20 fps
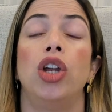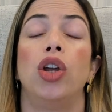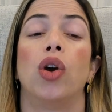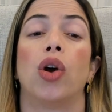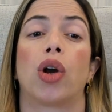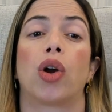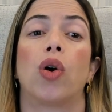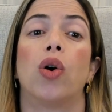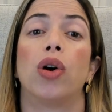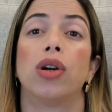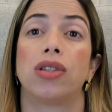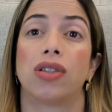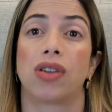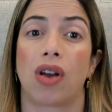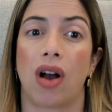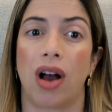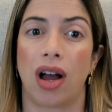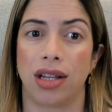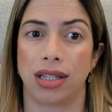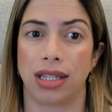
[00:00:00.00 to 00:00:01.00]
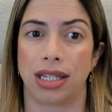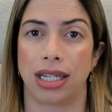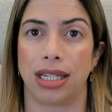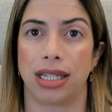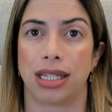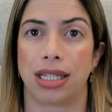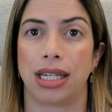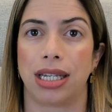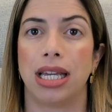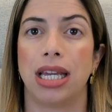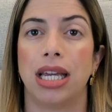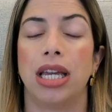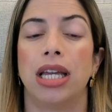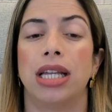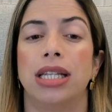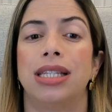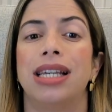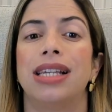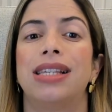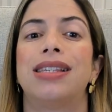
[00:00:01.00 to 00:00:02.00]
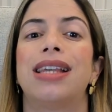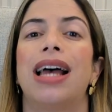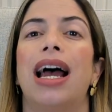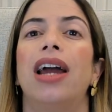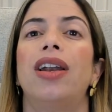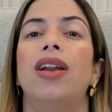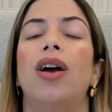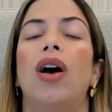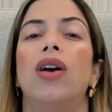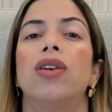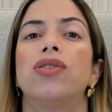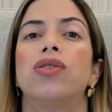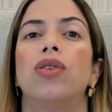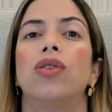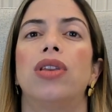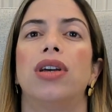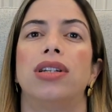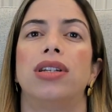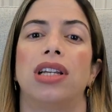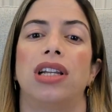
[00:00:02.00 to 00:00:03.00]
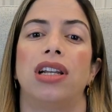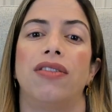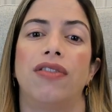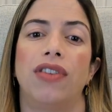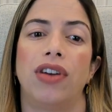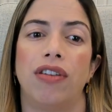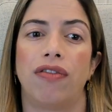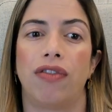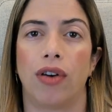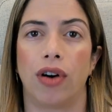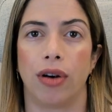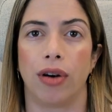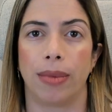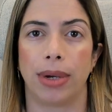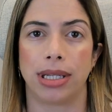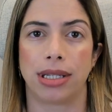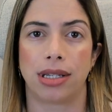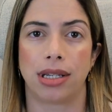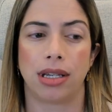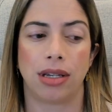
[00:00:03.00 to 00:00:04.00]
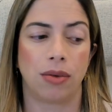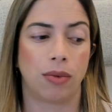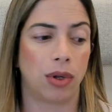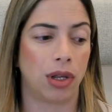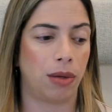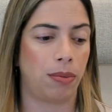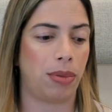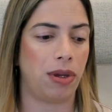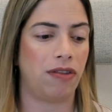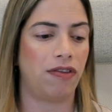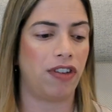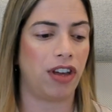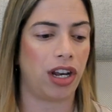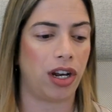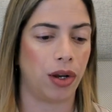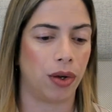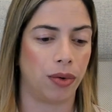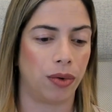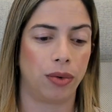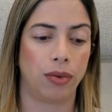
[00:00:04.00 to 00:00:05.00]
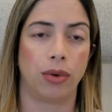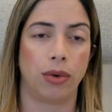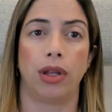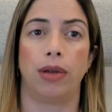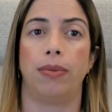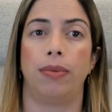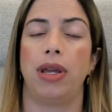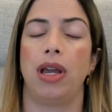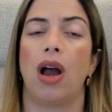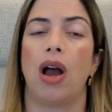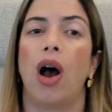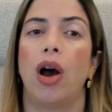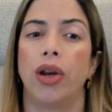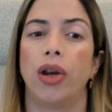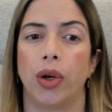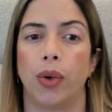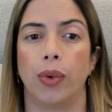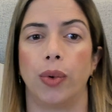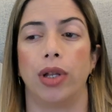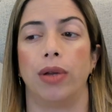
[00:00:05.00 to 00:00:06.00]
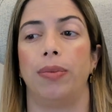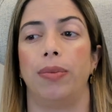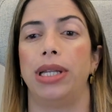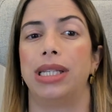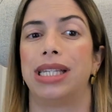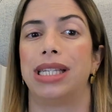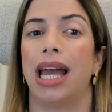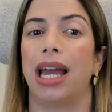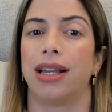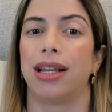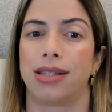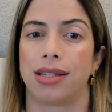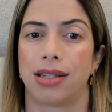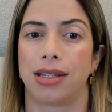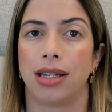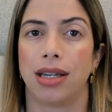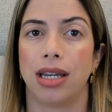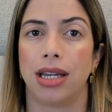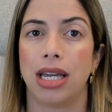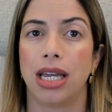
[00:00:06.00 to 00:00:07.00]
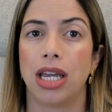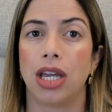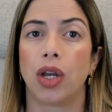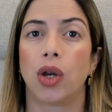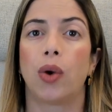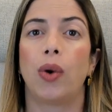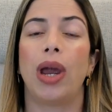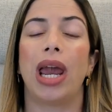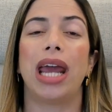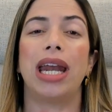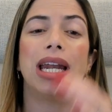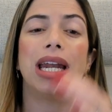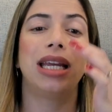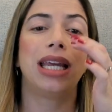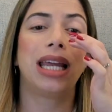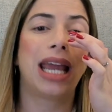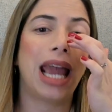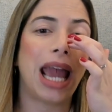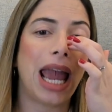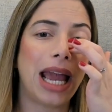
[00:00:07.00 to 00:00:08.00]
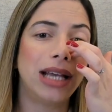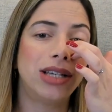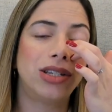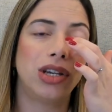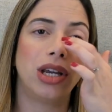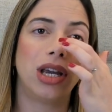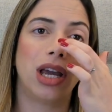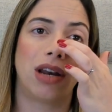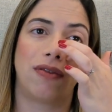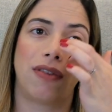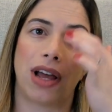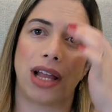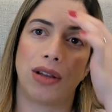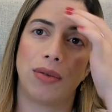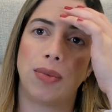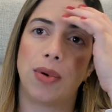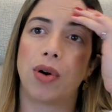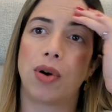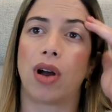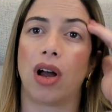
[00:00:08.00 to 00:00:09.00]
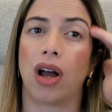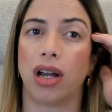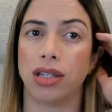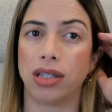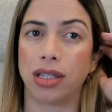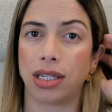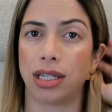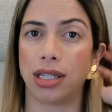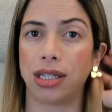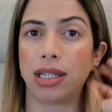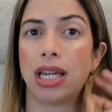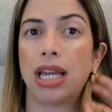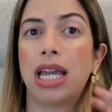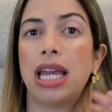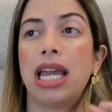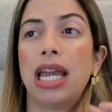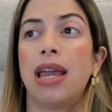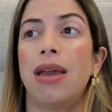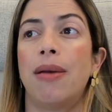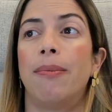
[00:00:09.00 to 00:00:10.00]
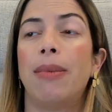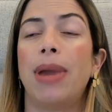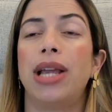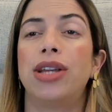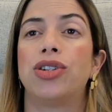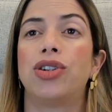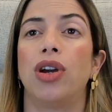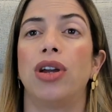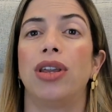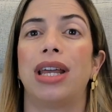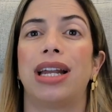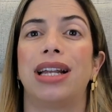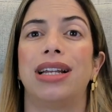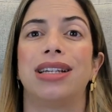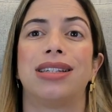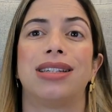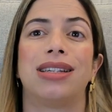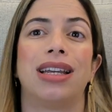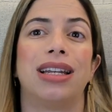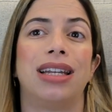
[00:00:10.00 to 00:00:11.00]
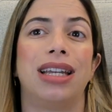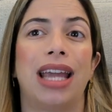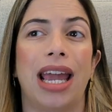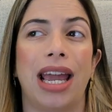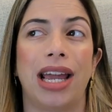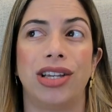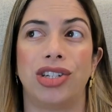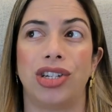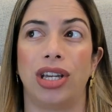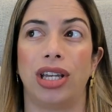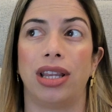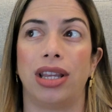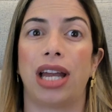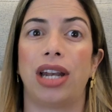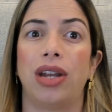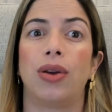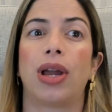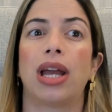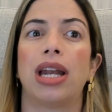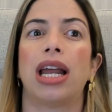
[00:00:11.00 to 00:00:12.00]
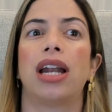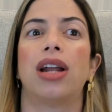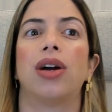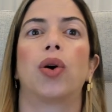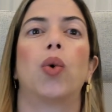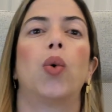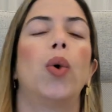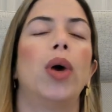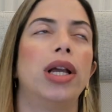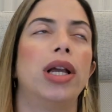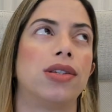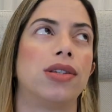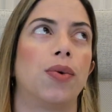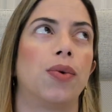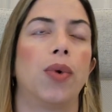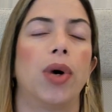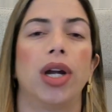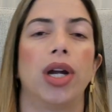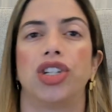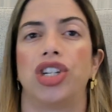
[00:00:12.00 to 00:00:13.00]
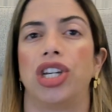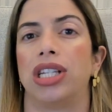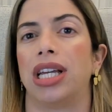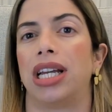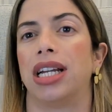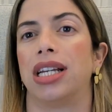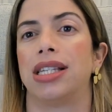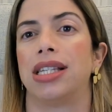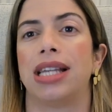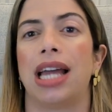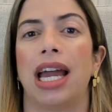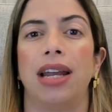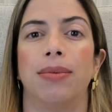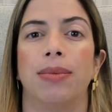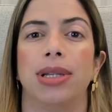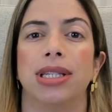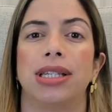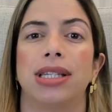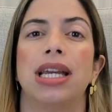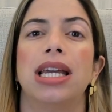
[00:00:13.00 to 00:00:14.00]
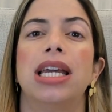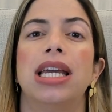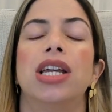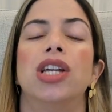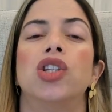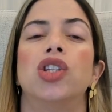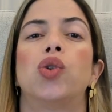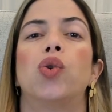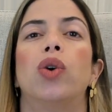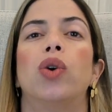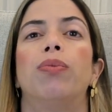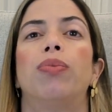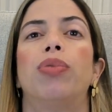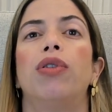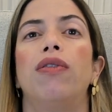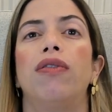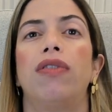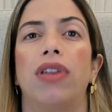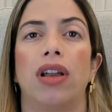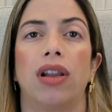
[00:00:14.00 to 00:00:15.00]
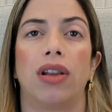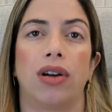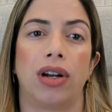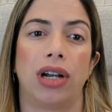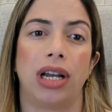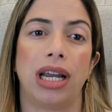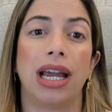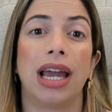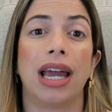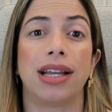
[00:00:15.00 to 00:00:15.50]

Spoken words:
your course content. Decide also the delivery format. Will it be video? Will it be audio? Will it be text? Create engaging and valuable content. Make sure that it's engaging, that you can add a quiz, a worksheet, an assignment to improve the learning